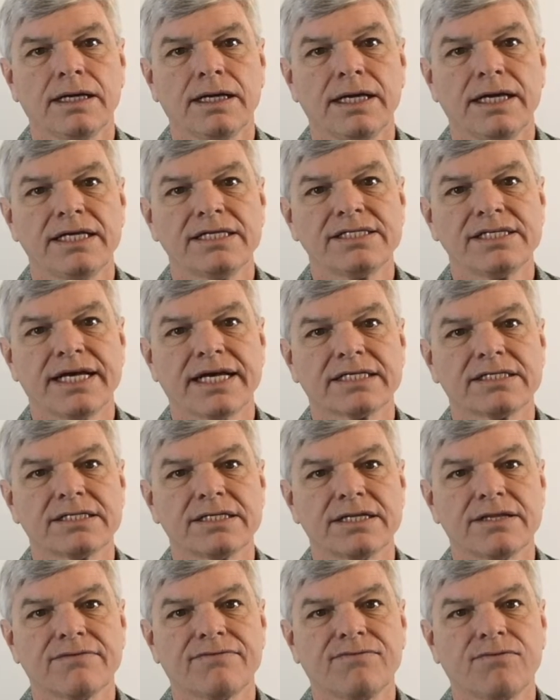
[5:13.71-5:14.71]
is x
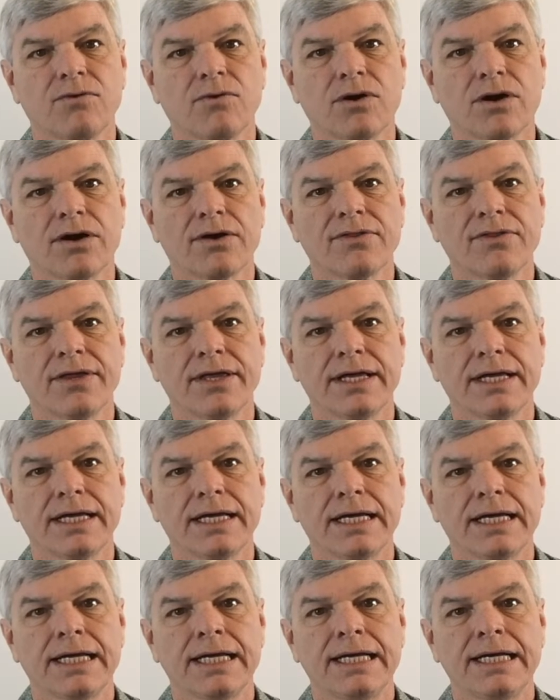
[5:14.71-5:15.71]
to the fourth.
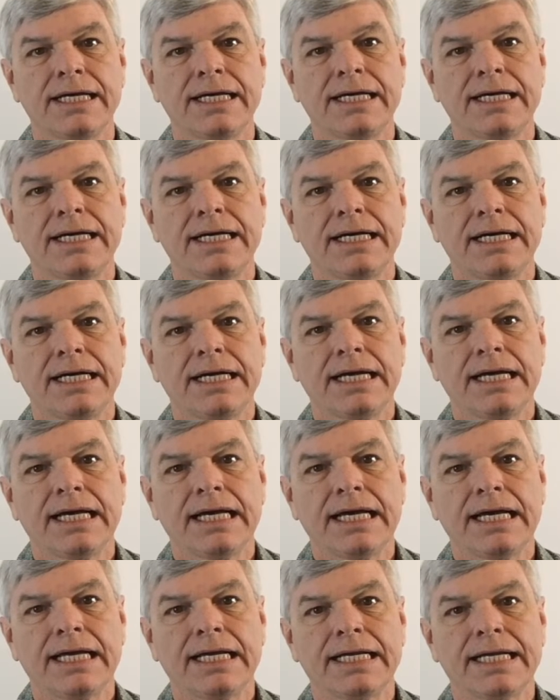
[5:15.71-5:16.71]

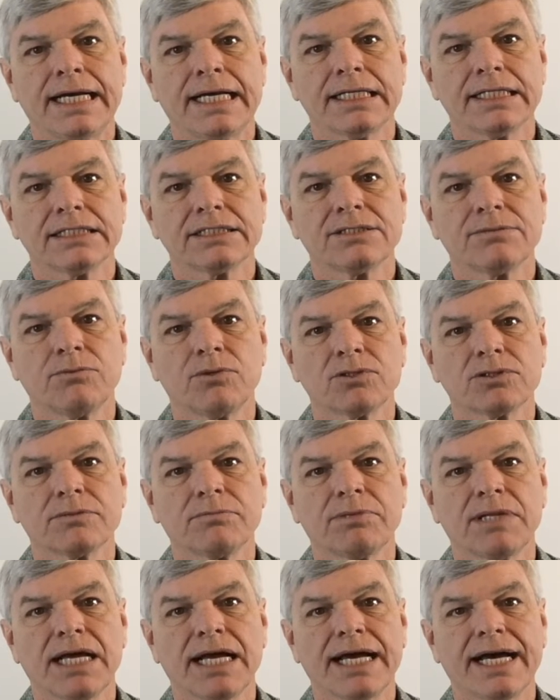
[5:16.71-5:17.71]
And now let's
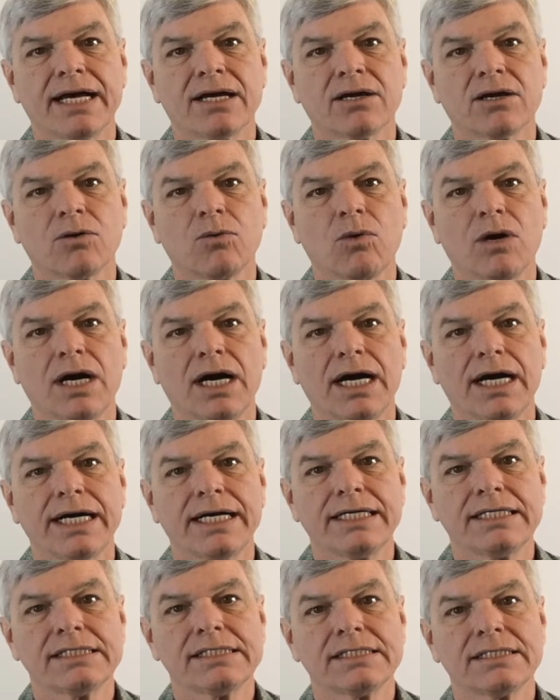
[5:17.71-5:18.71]
multiply out our
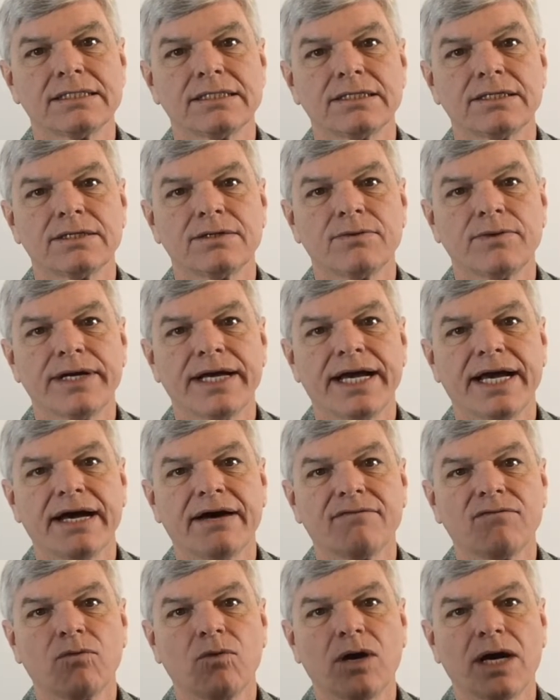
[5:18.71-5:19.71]
y's. We
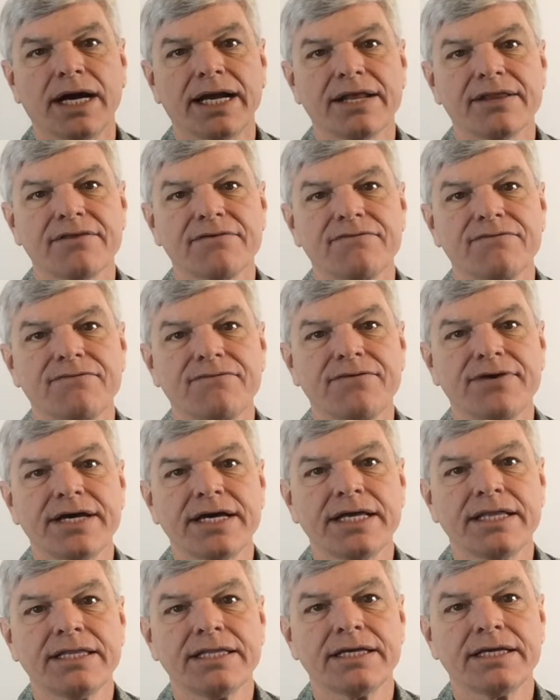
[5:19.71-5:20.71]
have y to the
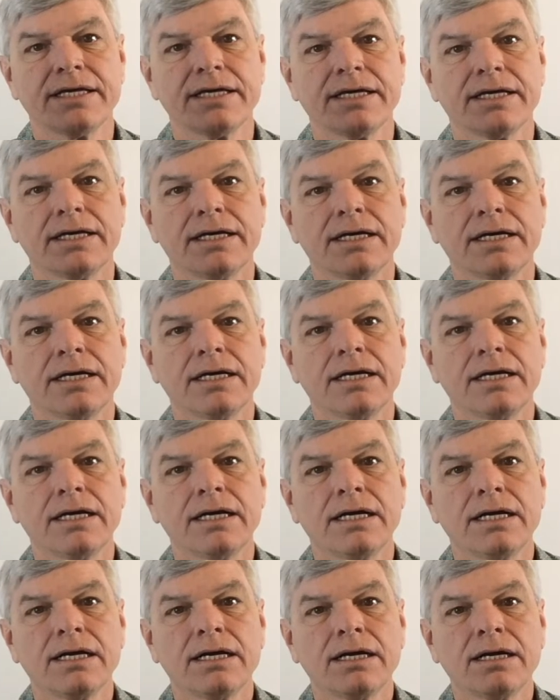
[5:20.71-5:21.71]
fifth
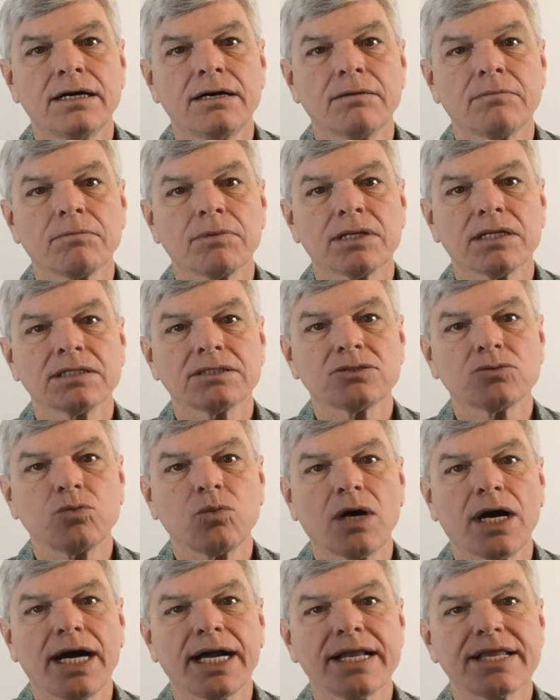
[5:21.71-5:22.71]
plus
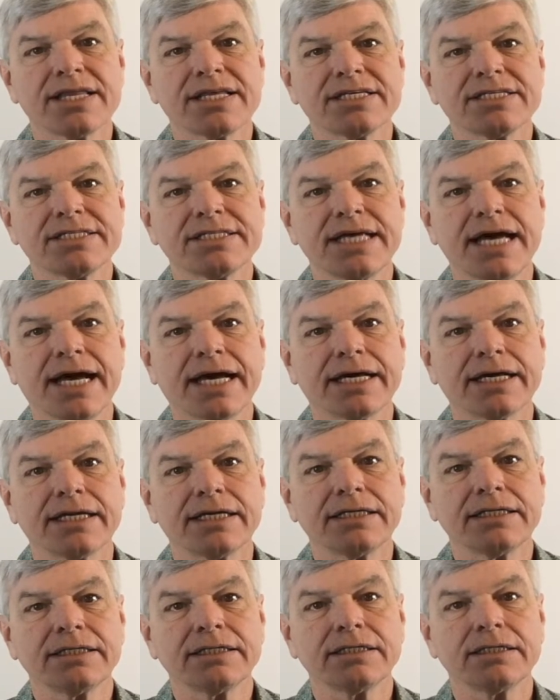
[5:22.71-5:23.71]
y to the
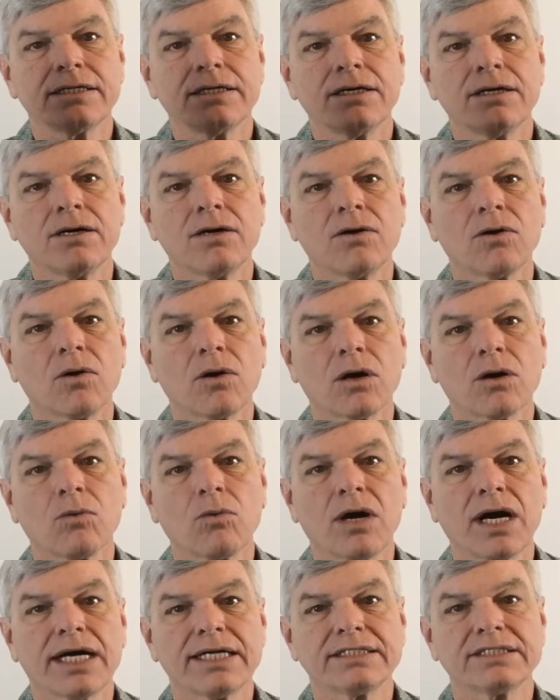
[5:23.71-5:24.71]
second, or
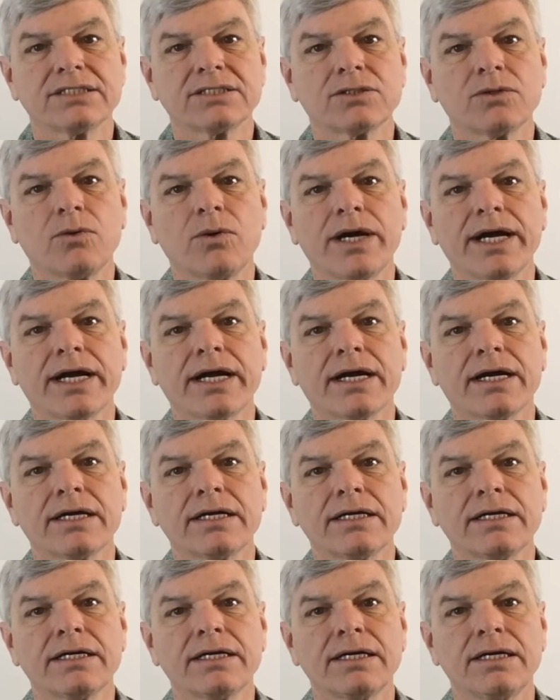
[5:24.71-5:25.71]
y
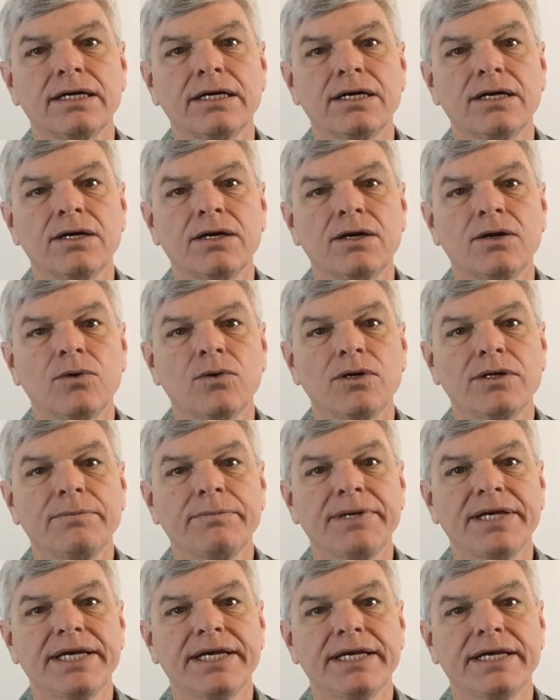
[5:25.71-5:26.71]
squared, would
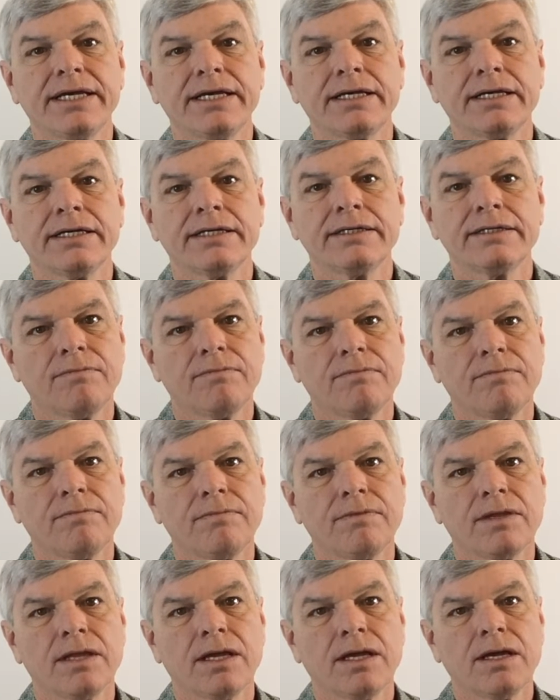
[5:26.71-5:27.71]
be
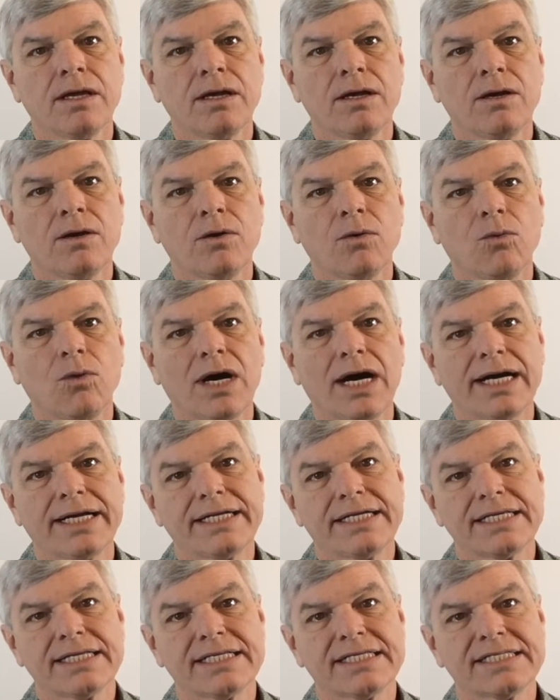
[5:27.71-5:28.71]
y
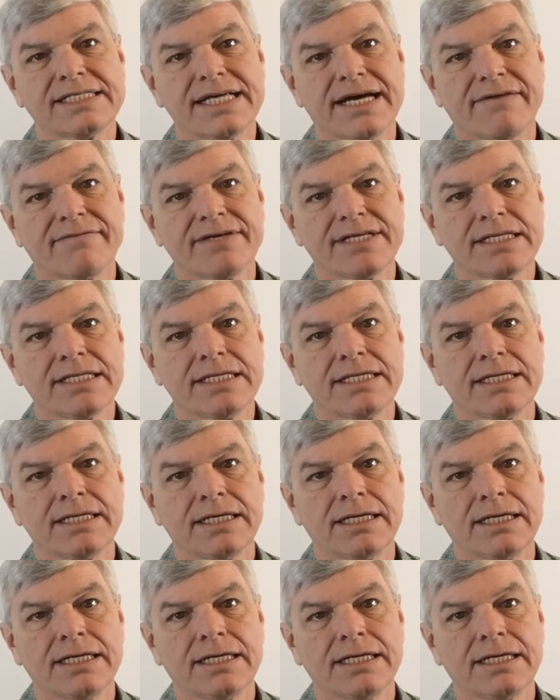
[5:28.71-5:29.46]
to the seventh.